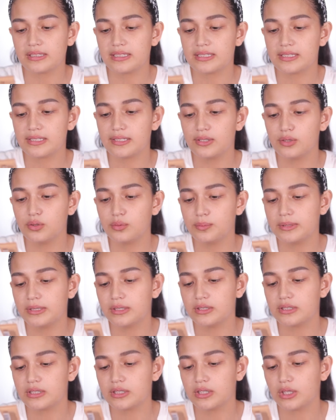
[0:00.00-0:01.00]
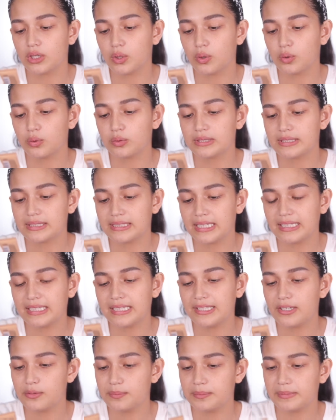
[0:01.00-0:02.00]
this Luminous Glow Skin
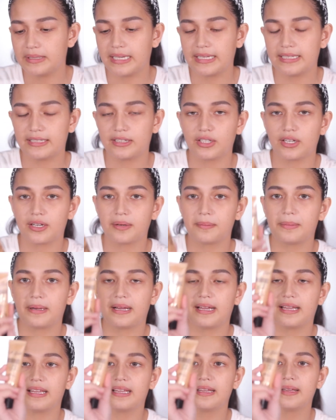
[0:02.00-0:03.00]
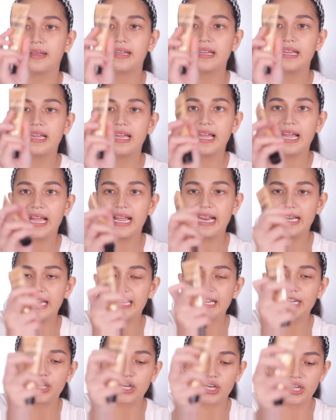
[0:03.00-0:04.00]
Illuminator by
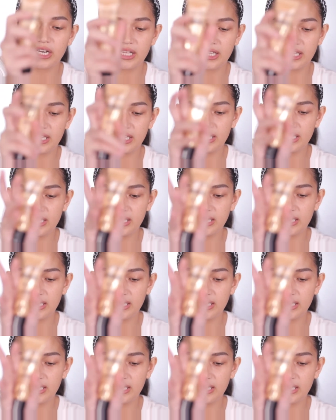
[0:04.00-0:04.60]
LA Girl.